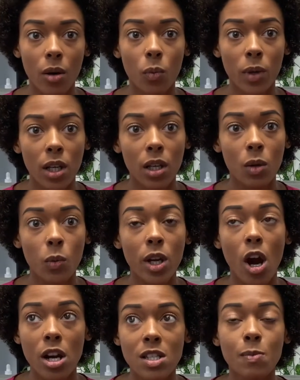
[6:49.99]
We
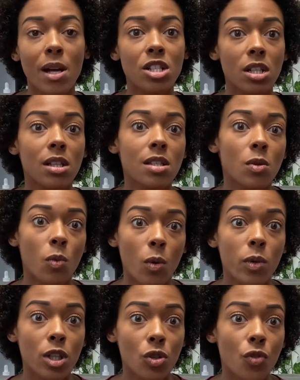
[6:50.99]
are specialists in what
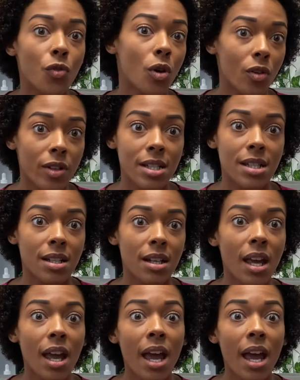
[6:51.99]
we do for a reason,